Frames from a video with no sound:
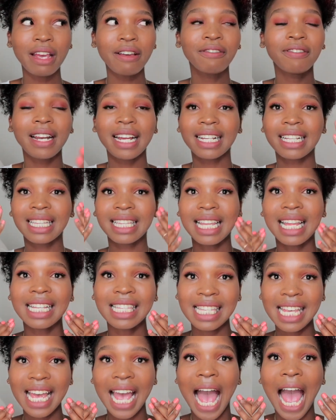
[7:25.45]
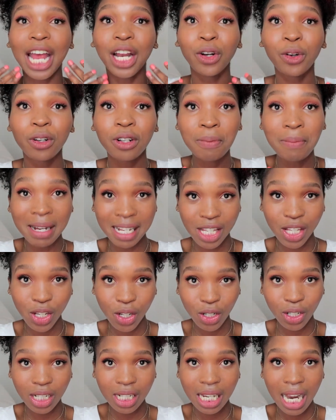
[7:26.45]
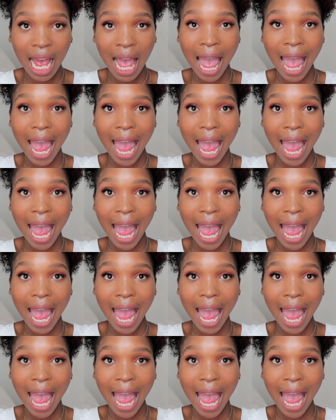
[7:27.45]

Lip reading: if like, let's say I look masculine